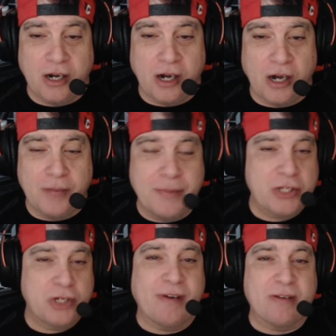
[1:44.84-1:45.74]
I
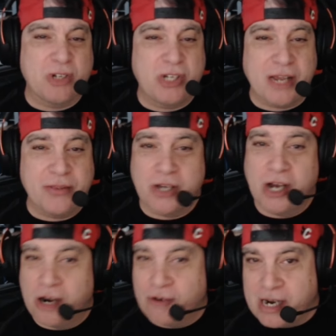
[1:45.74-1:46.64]
messed around setting the
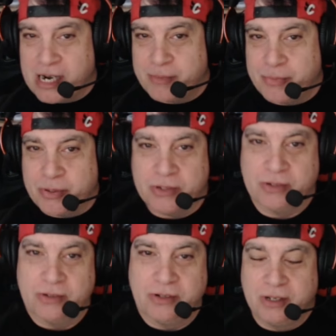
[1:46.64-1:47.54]
car up
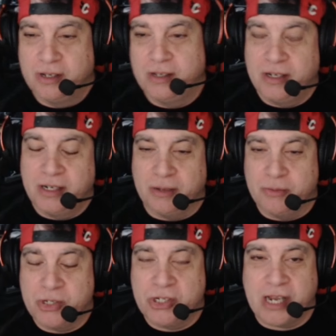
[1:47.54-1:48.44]
and,
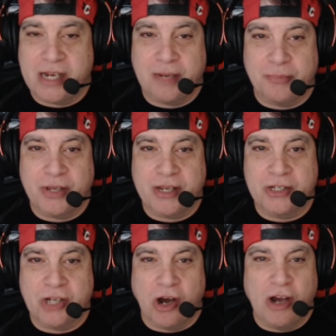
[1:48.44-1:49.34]
setting up
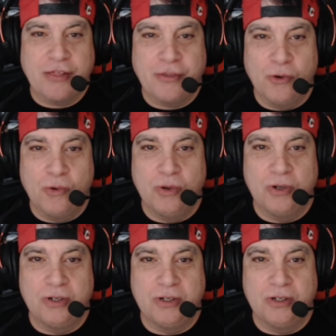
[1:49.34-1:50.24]
things that I thought
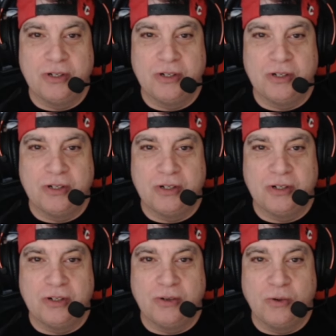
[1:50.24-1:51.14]

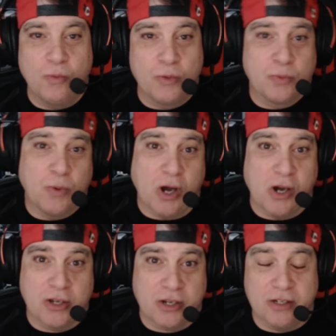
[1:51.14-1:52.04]
would
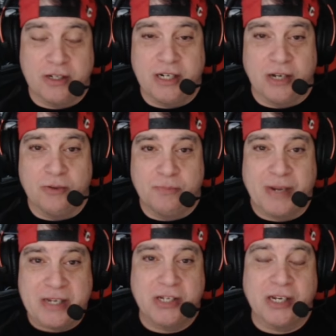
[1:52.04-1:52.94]
work.
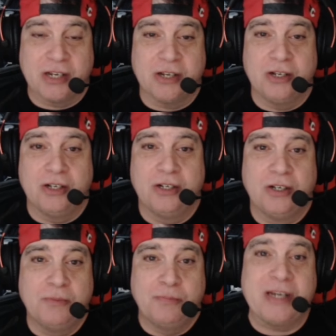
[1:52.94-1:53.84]
Basic
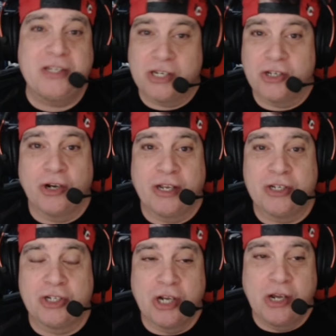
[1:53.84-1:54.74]

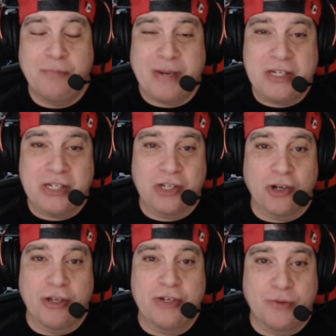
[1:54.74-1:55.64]
knowledge
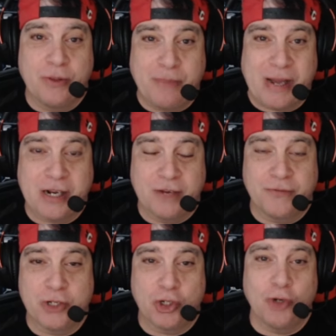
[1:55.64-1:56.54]
from the back of
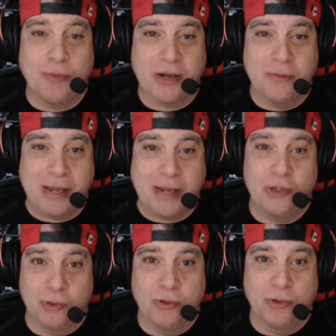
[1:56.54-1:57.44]
the Schumacher
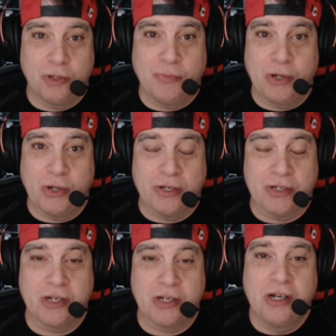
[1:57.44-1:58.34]
manual, to be
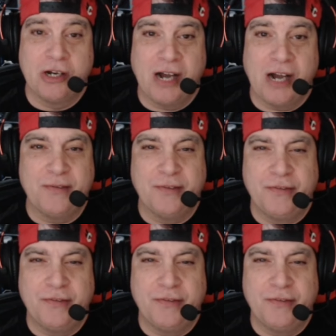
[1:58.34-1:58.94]
honest. I haven't